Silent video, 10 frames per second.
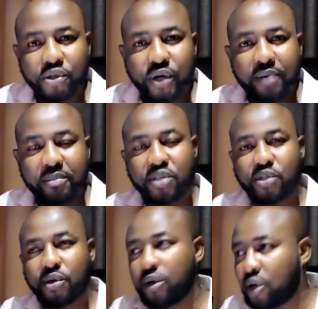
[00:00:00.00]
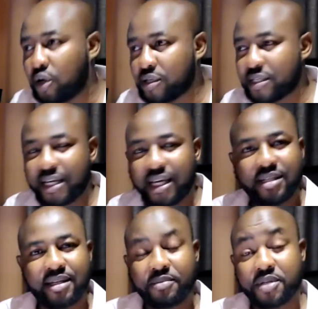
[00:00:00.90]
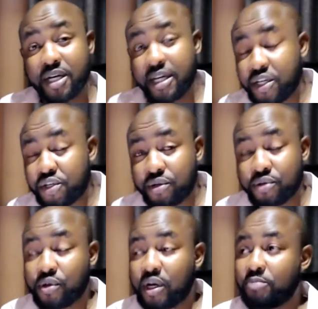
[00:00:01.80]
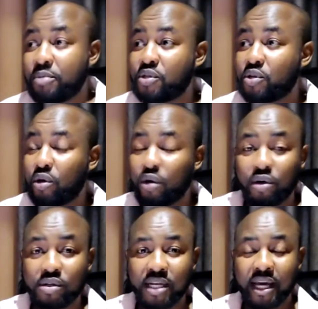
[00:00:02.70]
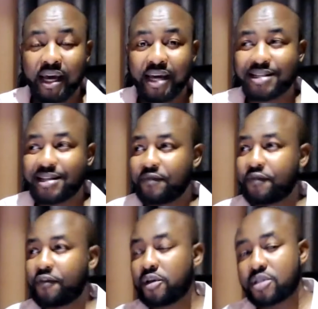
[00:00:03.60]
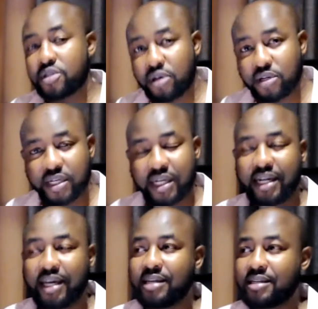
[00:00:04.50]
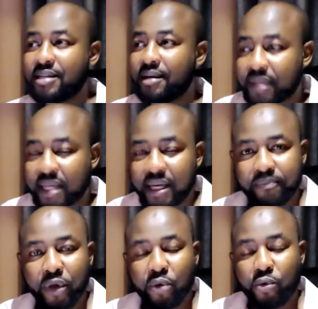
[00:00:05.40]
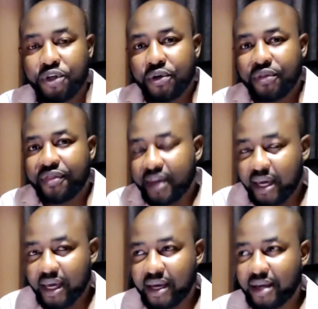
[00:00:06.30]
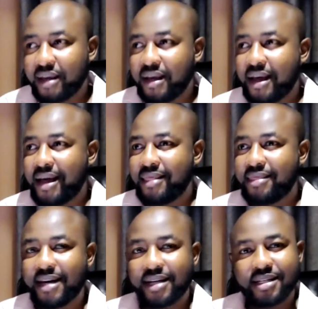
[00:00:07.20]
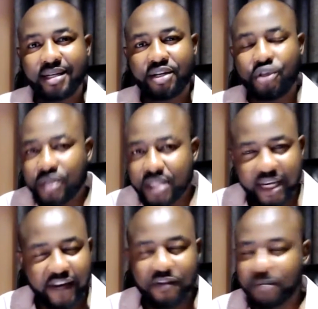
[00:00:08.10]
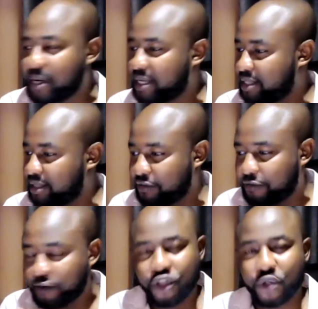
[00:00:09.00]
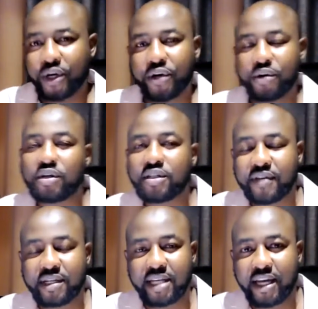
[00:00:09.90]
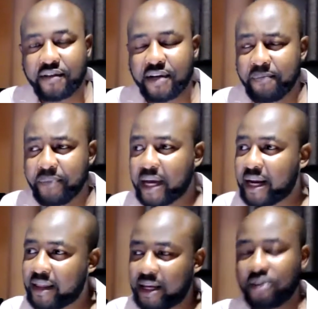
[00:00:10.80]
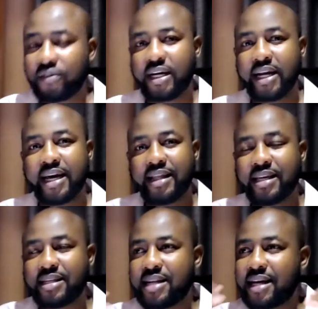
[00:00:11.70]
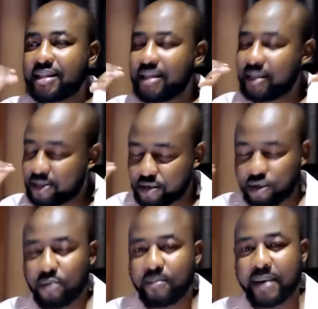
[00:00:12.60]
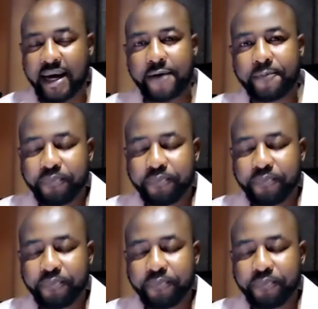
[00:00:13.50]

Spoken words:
you can be so lost in some traditions, you can be so lost in some false doctrine, in something which you're thinking that you're saved, but for sure you're not even saved. And at the end of the day, there's nothing so bad